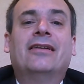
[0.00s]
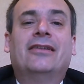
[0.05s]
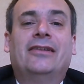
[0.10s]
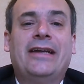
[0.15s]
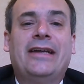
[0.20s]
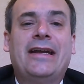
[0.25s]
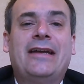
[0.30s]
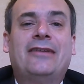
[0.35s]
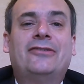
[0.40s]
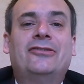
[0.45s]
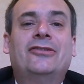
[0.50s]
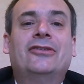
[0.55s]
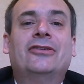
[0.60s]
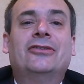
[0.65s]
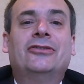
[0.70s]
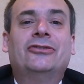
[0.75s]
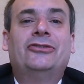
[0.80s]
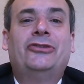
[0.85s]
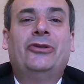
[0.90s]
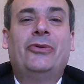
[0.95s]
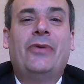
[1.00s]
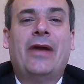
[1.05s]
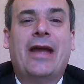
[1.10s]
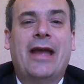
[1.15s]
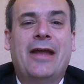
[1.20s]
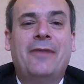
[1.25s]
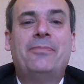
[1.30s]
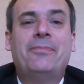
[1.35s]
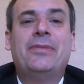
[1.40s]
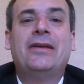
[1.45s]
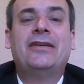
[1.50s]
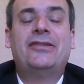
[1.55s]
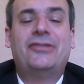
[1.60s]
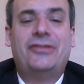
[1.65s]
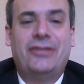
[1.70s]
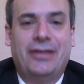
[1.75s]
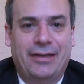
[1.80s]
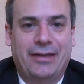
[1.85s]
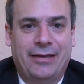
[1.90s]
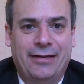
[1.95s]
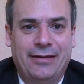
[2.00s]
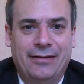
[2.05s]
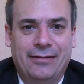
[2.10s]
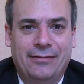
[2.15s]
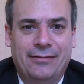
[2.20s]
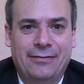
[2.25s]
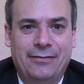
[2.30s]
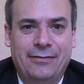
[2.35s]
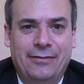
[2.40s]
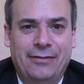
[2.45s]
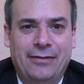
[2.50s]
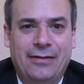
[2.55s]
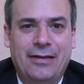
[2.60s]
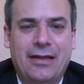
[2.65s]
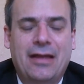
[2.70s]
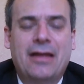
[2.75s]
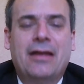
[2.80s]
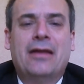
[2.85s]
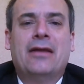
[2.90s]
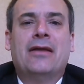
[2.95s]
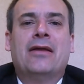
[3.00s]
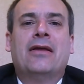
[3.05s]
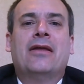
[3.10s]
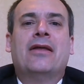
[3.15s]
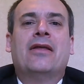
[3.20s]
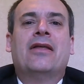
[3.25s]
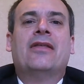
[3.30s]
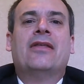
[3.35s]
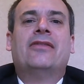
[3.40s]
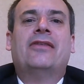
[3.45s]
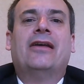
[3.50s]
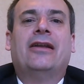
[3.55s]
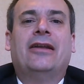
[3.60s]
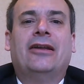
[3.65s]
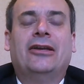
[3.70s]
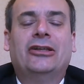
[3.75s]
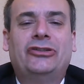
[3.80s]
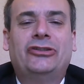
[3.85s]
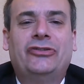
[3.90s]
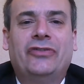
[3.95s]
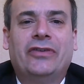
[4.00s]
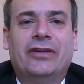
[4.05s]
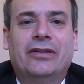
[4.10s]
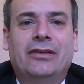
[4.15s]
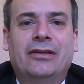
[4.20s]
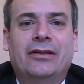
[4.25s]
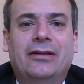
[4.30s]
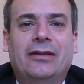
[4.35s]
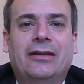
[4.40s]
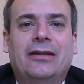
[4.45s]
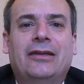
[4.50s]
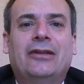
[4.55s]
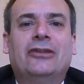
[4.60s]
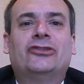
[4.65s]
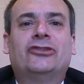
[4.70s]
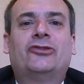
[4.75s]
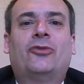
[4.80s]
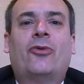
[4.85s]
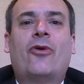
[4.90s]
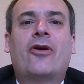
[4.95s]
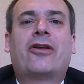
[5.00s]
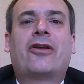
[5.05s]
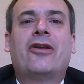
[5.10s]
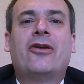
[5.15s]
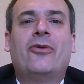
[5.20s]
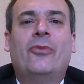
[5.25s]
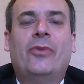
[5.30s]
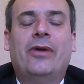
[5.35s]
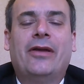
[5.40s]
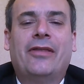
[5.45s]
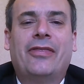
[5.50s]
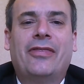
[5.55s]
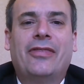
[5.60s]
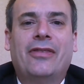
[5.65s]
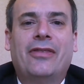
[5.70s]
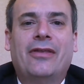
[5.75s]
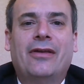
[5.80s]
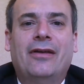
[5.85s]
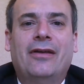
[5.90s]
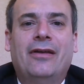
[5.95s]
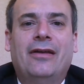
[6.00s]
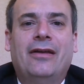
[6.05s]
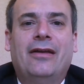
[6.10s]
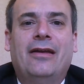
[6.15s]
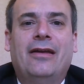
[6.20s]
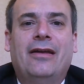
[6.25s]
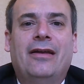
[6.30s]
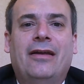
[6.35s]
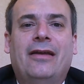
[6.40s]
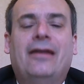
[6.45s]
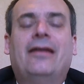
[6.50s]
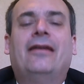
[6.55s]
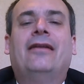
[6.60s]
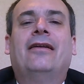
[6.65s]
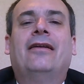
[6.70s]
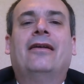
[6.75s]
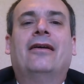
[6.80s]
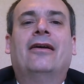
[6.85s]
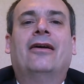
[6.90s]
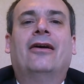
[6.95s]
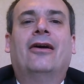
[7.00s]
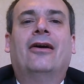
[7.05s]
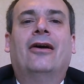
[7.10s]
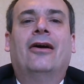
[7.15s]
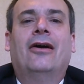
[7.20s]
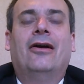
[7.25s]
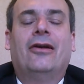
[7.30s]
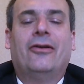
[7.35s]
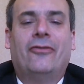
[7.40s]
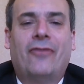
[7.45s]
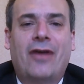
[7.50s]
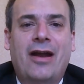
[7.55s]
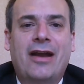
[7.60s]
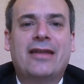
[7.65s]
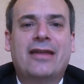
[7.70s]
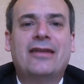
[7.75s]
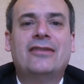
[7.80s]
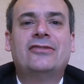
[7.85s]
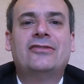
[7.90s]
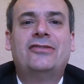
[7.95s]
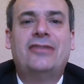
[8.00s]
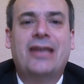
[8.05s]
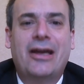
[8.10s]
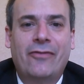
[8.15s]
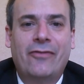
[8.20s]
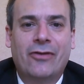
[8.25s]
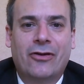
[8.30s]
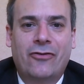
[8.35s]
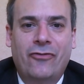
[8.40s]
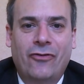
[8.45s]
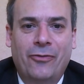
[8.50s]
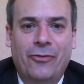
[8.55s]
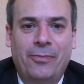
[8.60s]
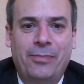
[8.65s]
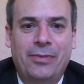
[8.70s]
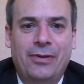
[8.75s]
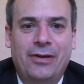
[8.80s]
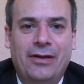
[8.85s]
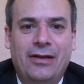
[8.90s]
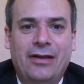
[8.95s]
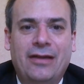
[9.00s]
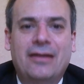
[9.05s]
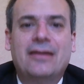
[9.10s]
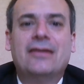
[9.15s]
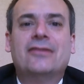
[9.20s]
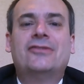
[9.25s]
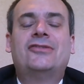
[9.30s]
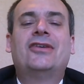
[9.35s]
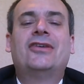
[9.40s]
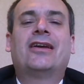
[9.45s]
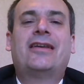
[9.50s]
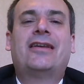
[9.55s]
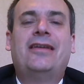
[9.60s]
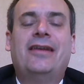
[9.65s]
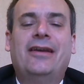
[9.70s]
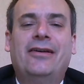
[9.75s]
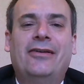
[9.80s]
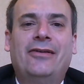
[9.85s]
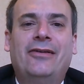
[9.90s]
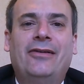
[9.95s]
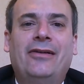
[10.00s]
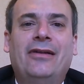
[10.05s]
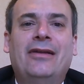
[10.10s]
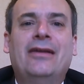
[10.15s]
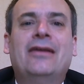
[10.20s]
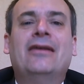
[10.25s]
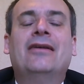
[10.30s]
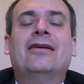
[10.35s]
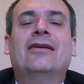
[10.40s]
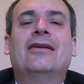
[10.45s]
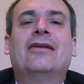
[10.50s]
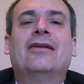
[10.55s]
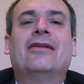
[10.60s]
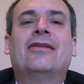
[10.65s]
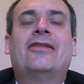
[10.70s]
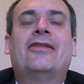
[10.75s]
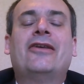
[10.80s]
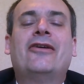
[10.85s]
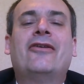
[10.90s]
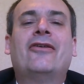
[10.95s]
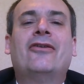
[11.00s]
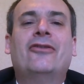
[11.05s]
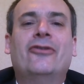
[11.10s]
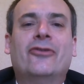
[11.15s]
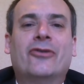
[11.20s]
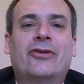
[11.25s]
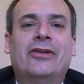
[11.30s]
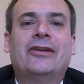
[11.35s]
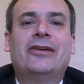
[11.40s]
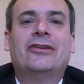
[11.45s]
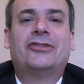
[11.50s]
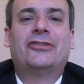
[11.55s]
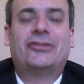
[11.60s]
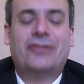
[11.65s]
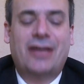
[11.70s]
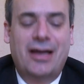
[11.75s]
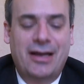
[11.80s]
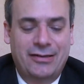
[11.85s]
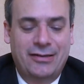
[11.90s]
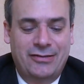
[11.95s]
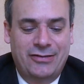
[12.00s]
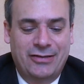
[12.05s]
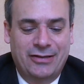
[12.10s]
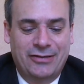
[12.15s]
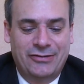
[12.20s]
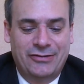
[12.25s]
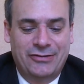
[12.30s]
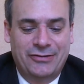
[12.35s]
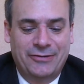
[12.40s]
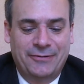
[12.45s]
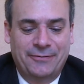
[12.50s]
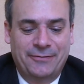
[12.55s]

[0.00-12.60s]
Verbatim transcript: leaked to NBC that Israel is working with an Iranian terror group to kill their nuclear scientists.